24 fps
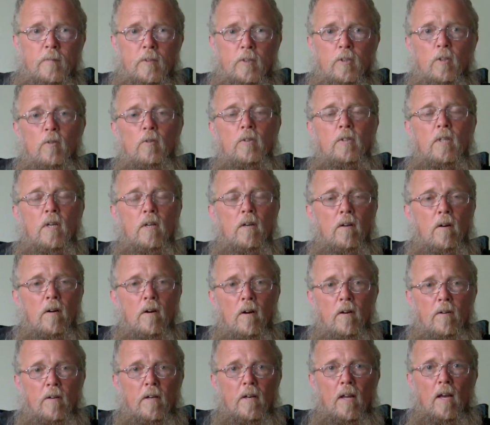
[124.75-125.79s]
So it's kind of
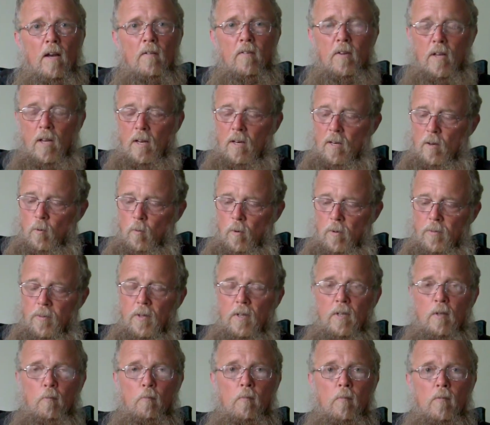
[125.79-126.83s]
hard to navigate. Now, one
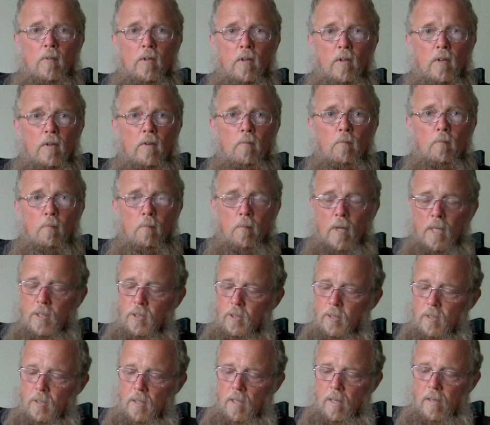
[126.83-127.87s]
thing to
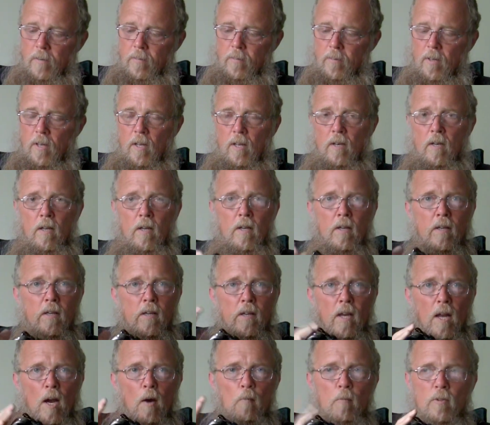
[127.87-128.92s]
mention is that
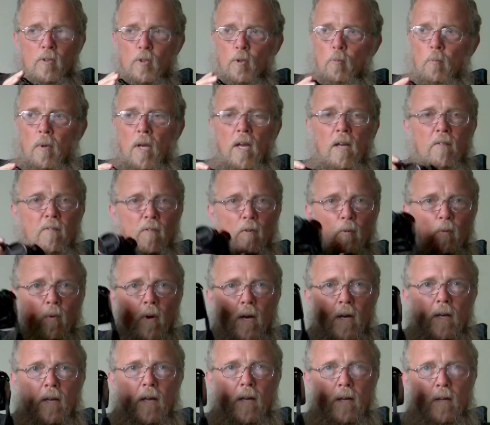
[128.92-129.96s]
cameras are made for
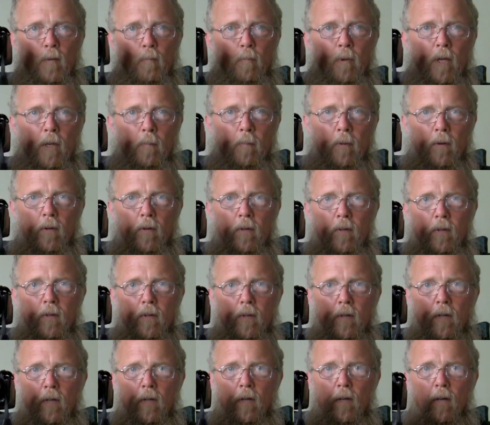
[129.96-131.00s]
right-handed people.
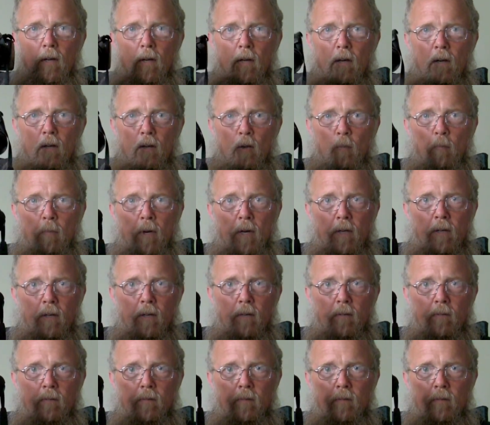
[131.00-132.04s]

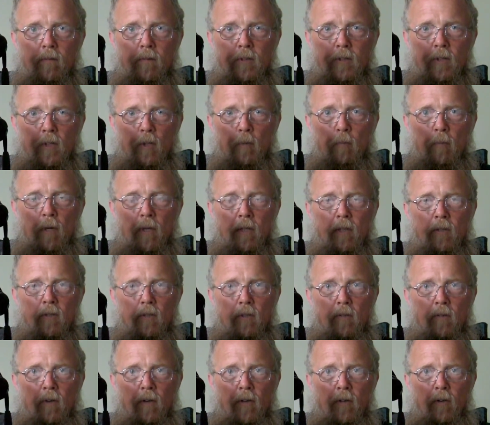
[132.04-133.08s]
The shutter button
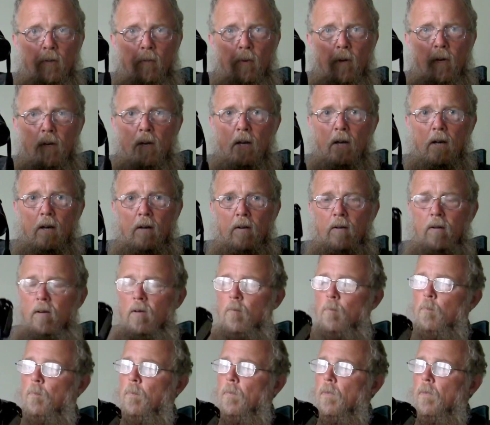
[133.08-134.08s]
is over on your right hand.